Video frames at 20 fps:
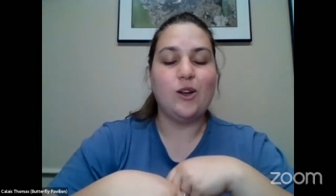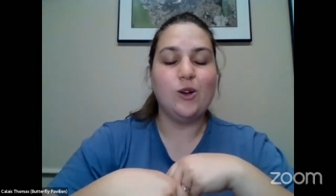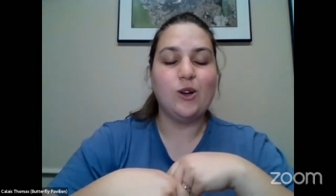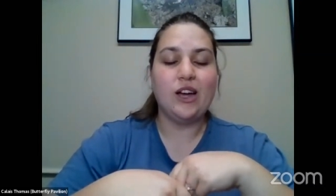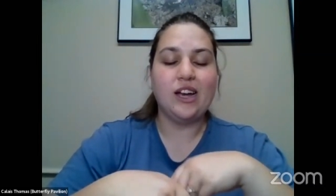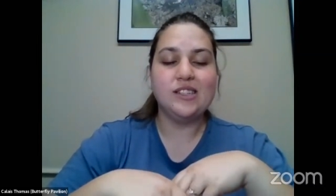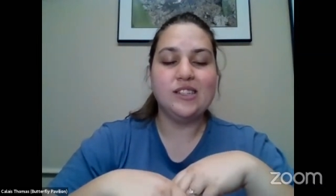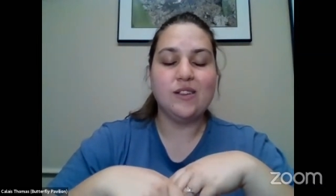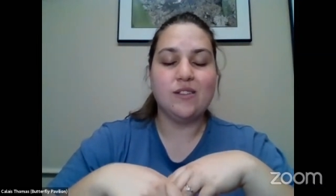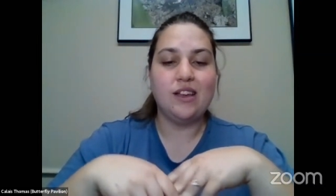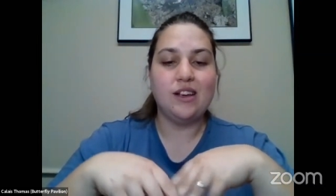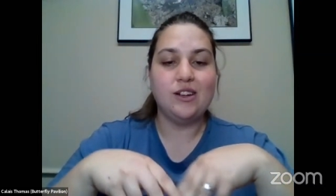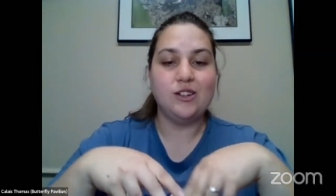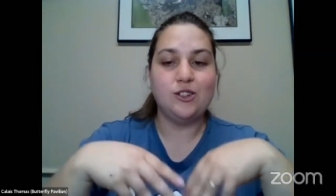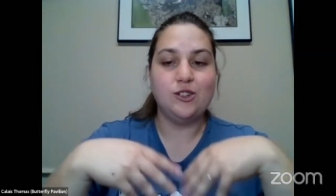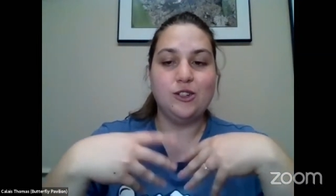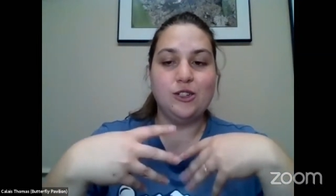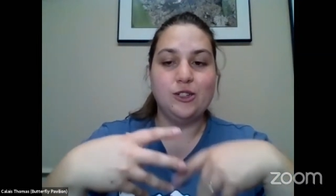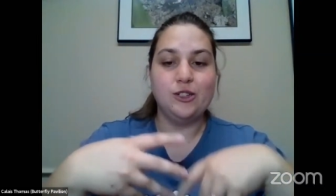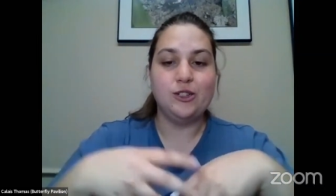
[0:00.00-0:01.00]
all kinds of
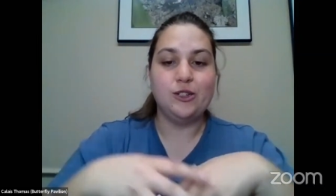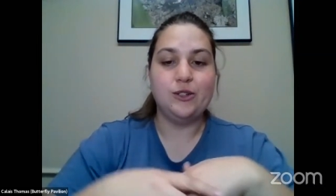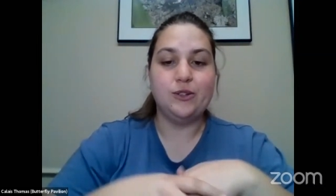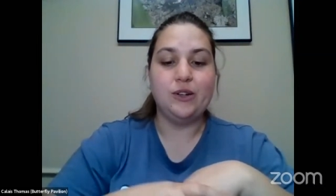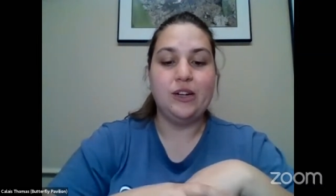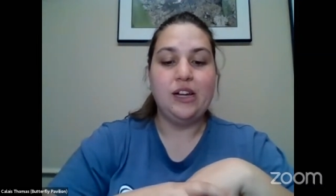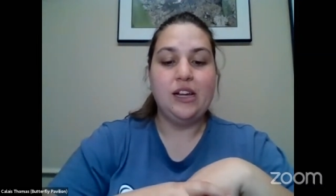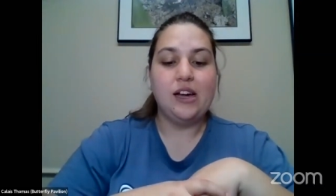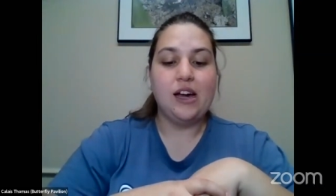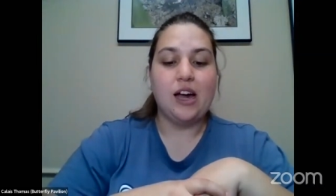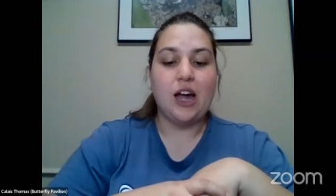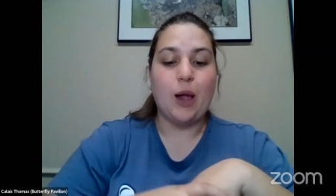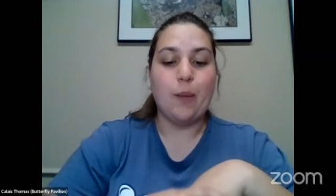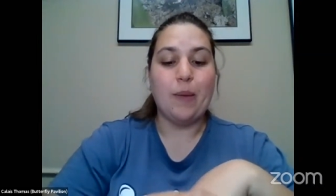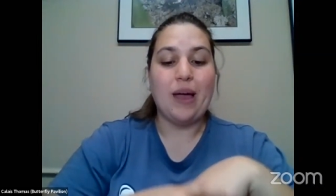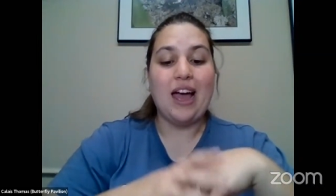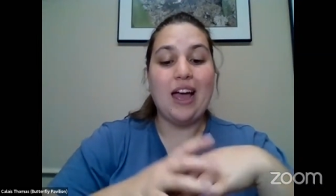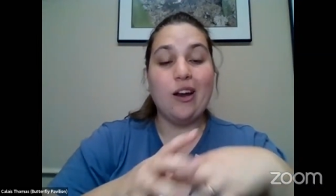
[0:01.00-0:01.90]
things you can do um,